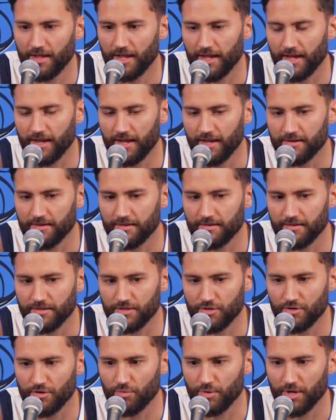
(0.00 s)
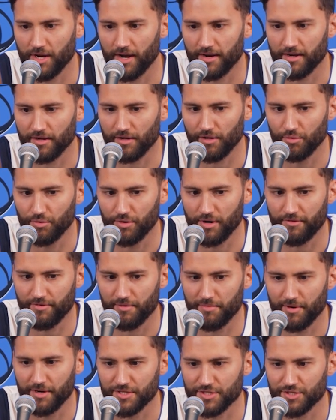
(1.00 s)
And you know, we got to include
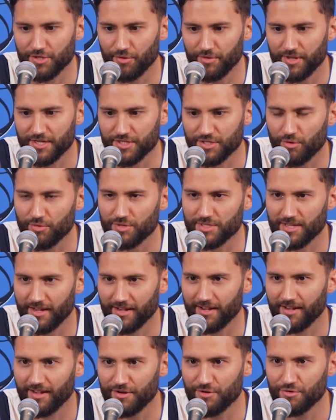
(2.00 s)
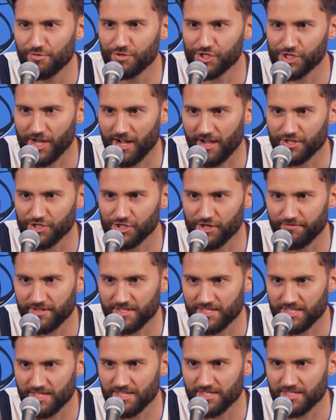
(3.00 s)
everybody. So there's always like a new challenge every
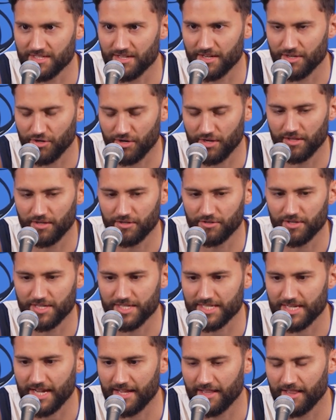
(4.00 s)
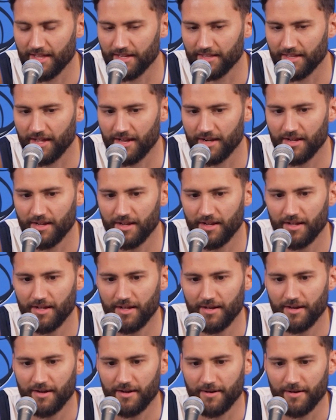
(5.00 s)
season, and you can literally say it like that.
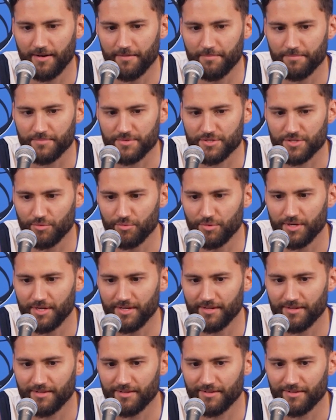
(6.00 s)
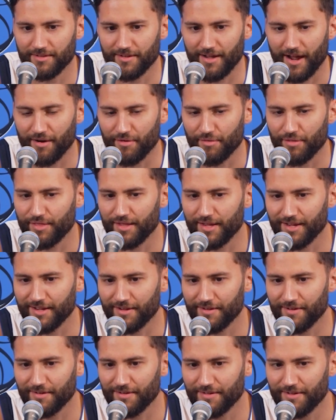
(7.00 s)
I don't
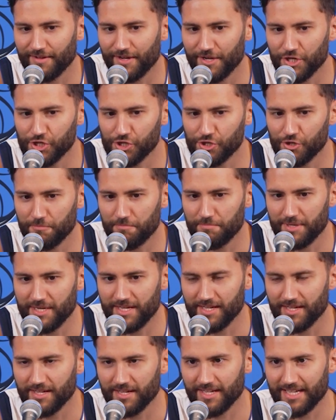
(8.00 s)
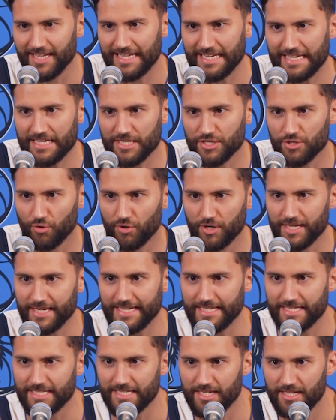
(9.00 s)
think it should be ease or
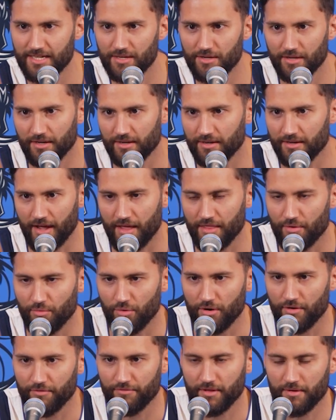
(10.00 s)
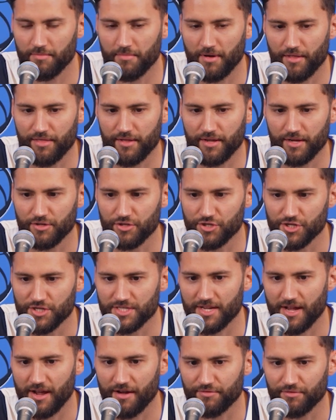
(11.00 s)
easy. Neither one of them. I think you
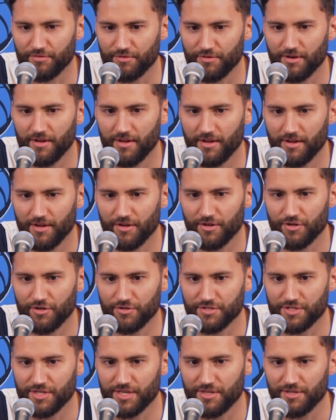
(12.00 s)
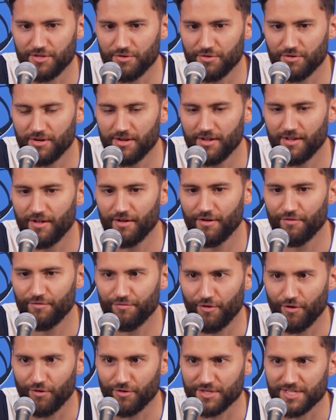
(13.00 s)
just have to continue
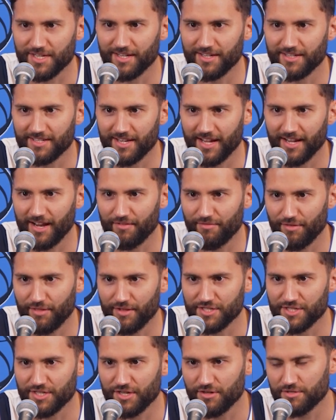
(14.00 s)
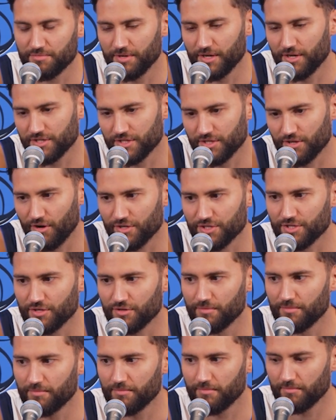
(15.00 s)
focusing and take everything serious, because
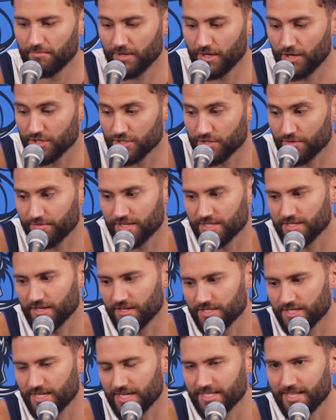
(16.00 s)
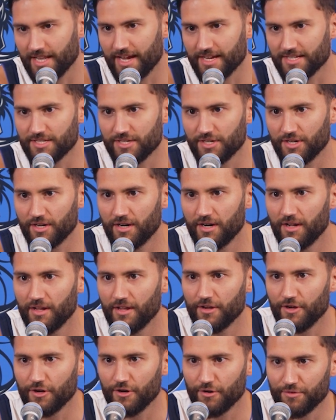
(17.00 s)
of the success last year,
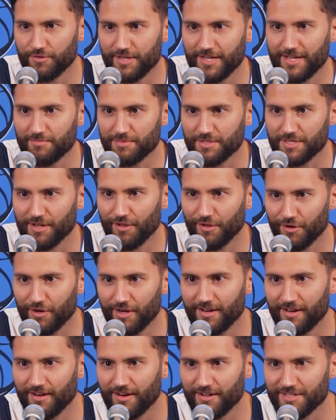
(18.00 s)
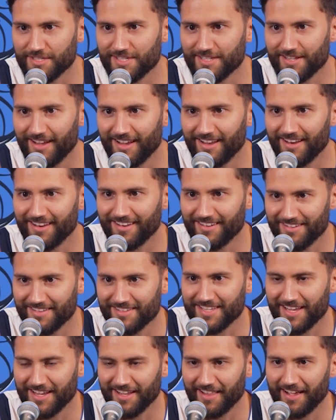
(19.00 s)
you know, teams are looking at us and
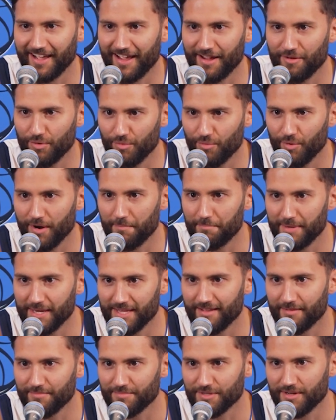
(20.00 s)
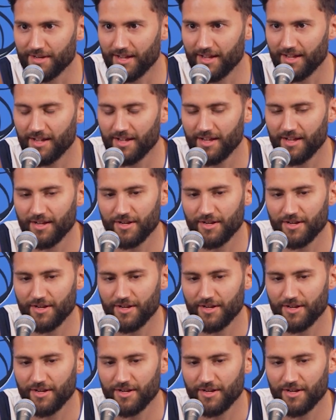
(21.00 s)
saying like, hey, we want to beat them today.